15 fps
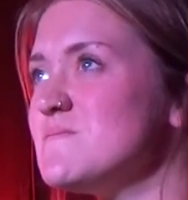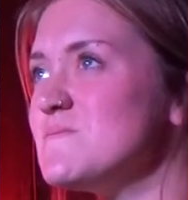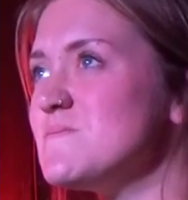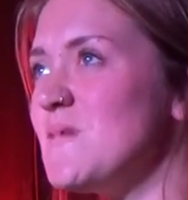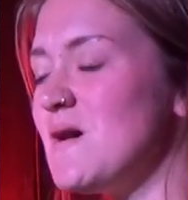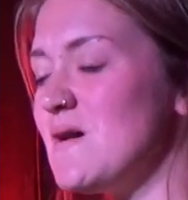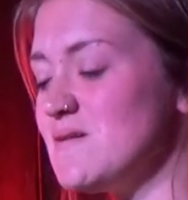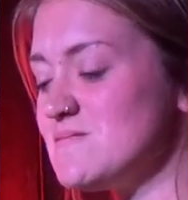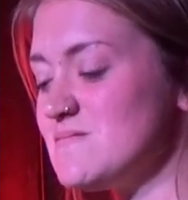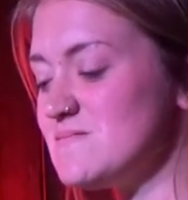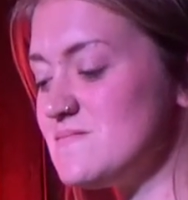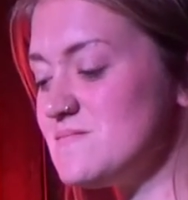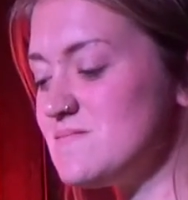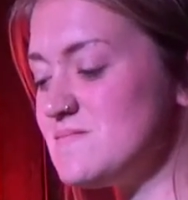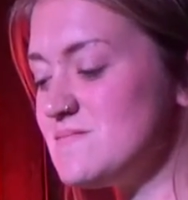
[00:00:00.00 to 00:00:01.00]
But
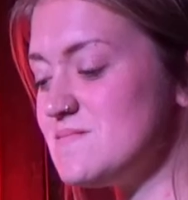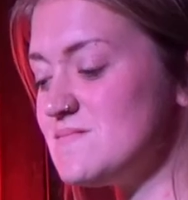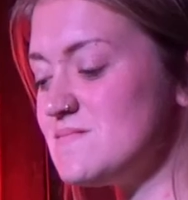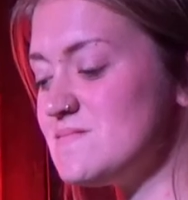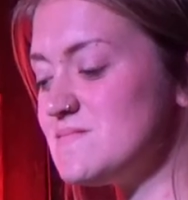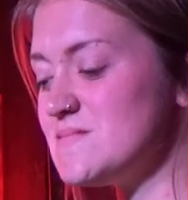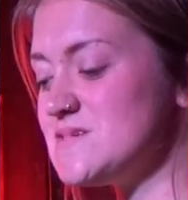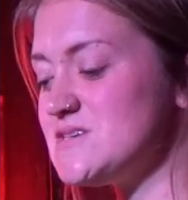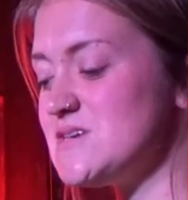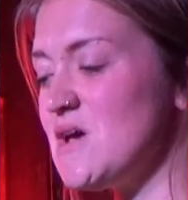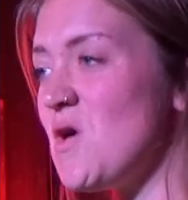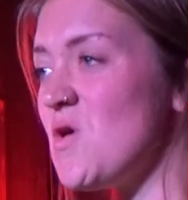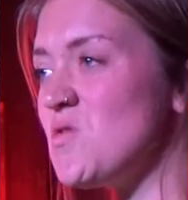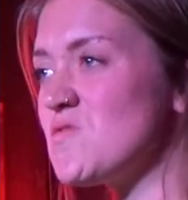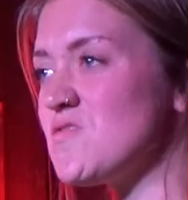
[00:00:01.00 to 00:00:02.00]
when she
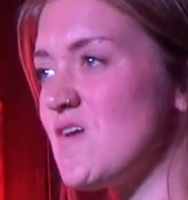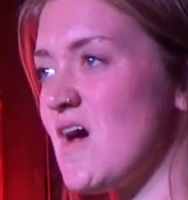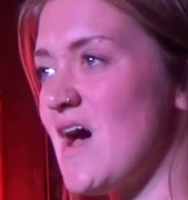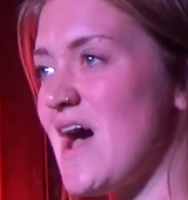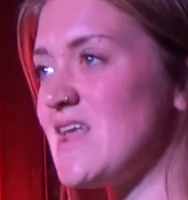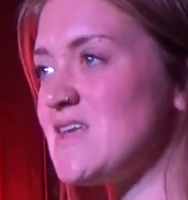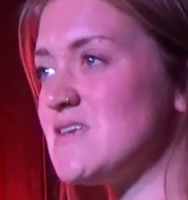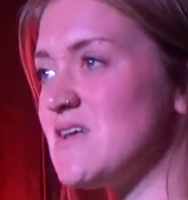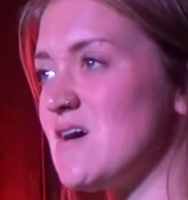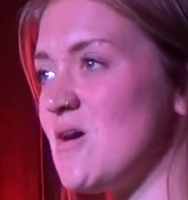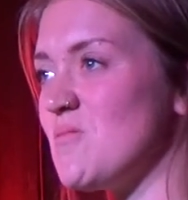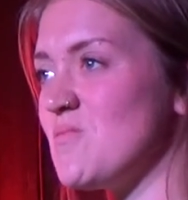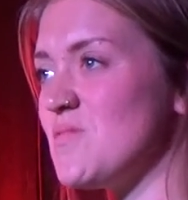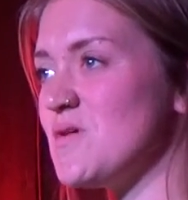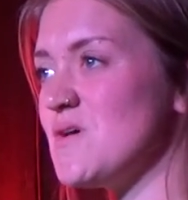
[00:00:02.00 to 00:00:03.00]
holds her hand
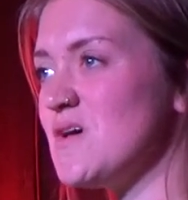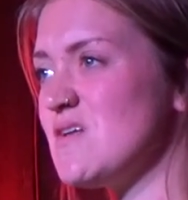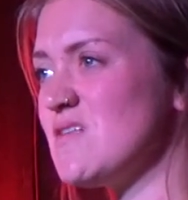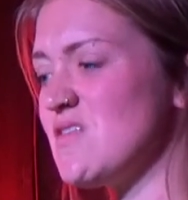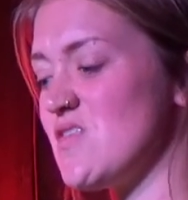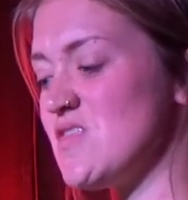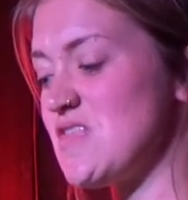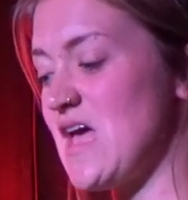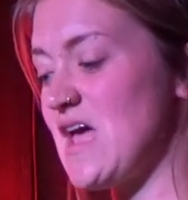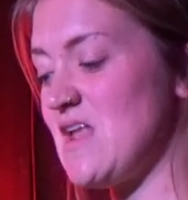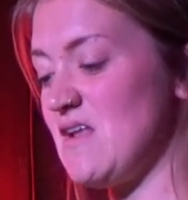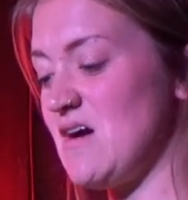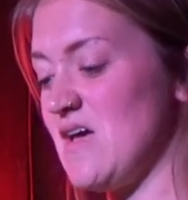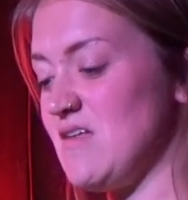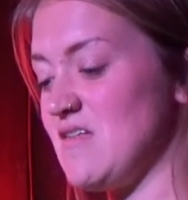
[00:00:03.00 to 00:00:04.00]
up to the
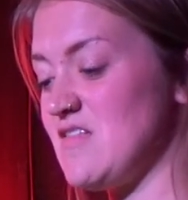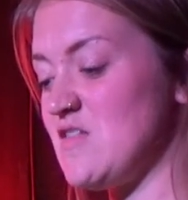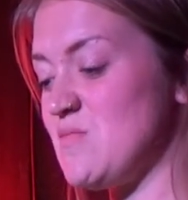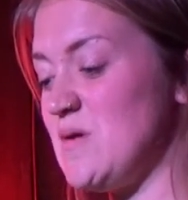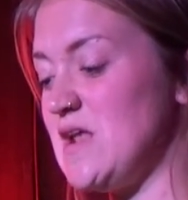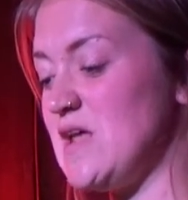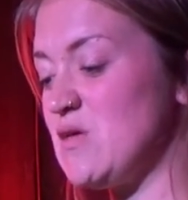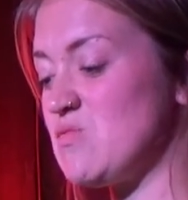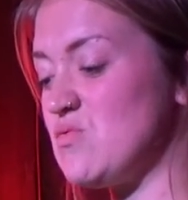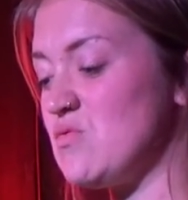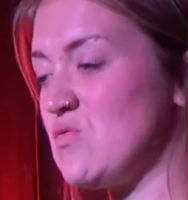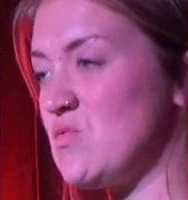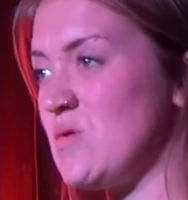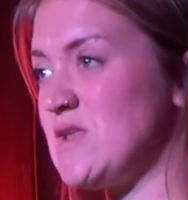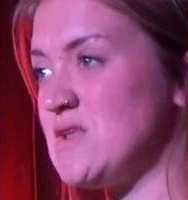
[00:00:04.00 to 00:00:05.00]
daylight spilling through
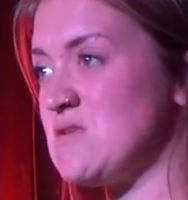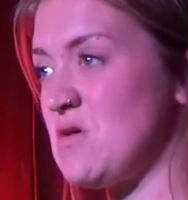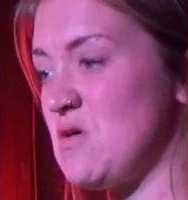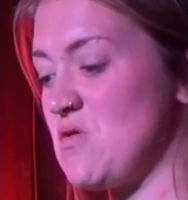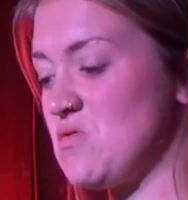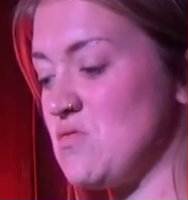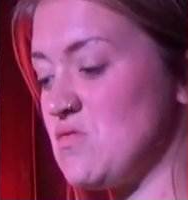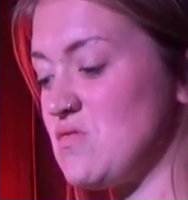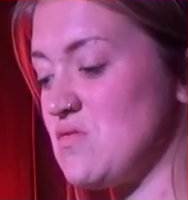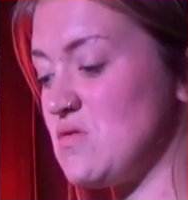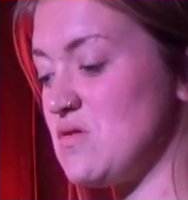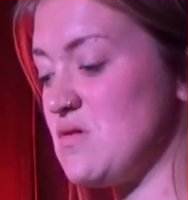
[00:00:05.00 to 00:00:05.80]
the windows,